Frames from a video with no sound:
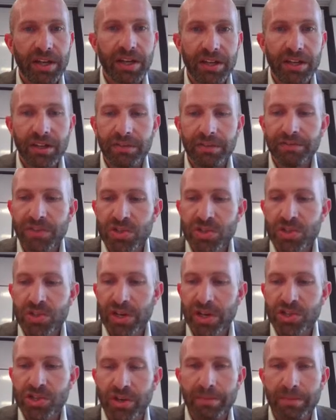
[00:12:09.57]
in
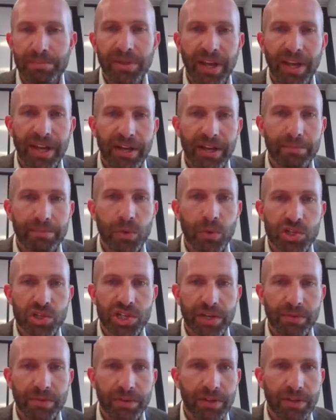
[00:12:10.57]
infrastructure and planning more
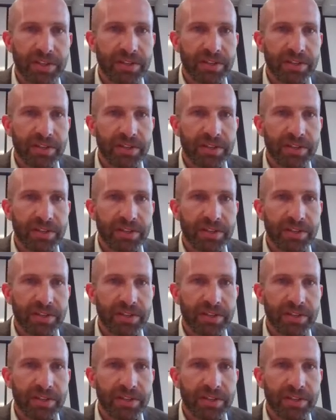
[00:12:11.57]
generally.